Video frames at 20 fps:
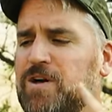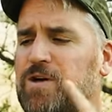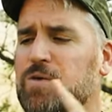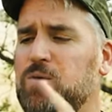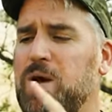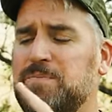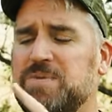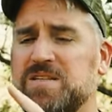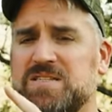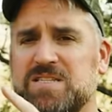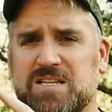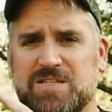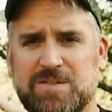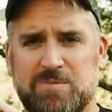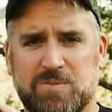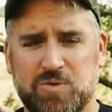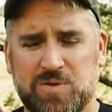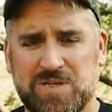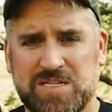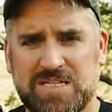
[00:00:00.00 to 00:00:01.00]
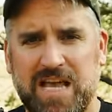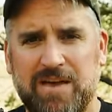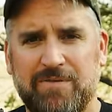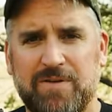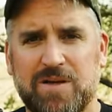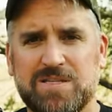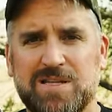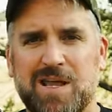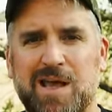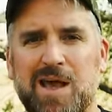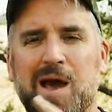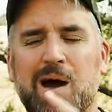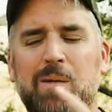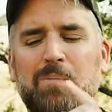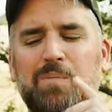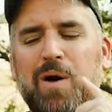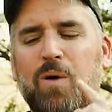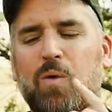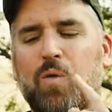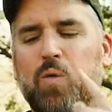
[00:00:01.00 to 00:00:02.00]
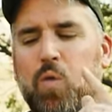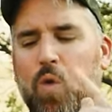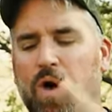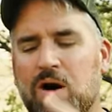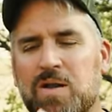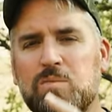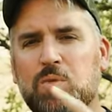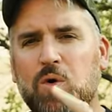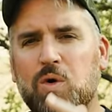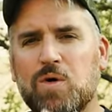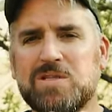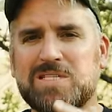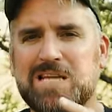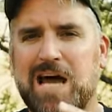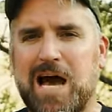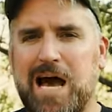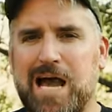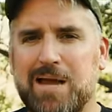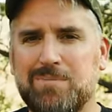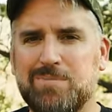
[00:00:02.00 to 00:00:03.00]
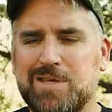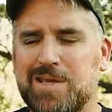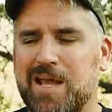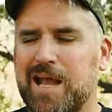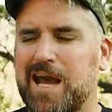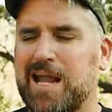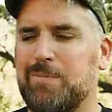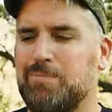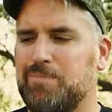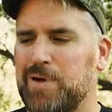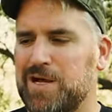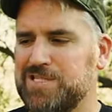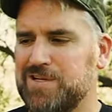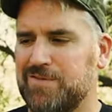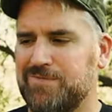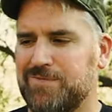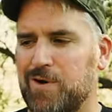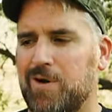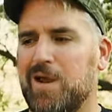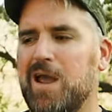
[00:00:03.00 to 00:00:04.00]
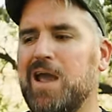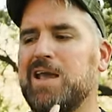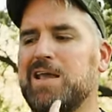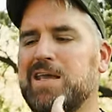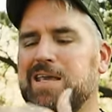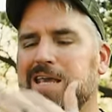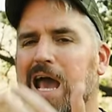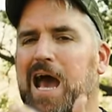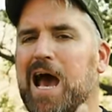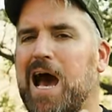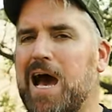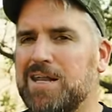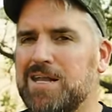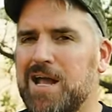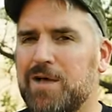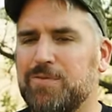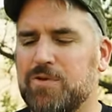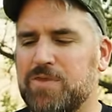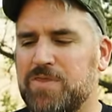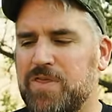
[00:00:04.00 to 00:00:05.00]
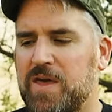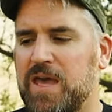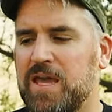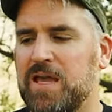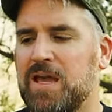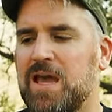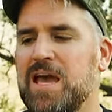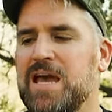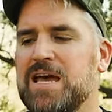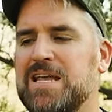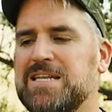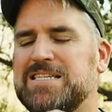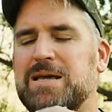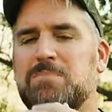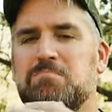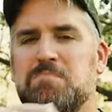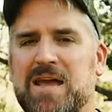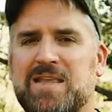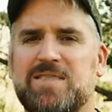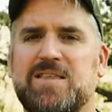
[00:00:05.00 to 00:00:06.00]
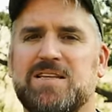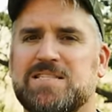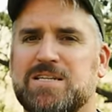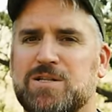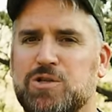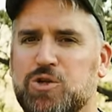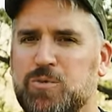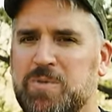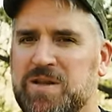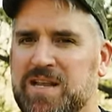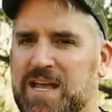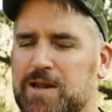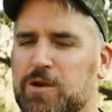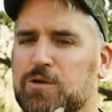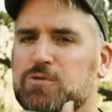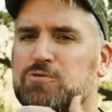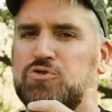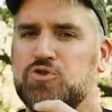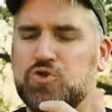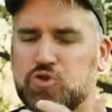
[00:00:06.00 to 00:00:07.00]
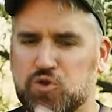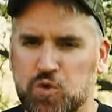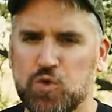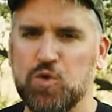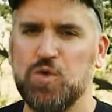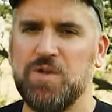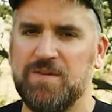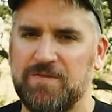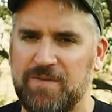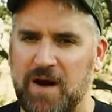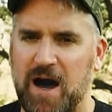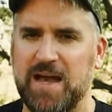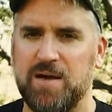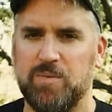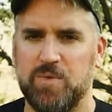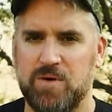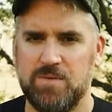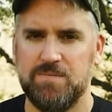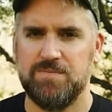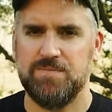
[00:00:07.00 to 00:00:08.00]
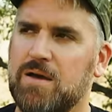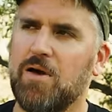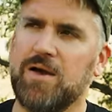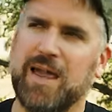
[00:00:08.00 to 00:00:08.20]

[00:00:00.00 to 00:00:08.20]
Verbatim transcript: villain weapon systems will save us, but one more time, you got a budget for yet another thing to make this Illuminator truly viable.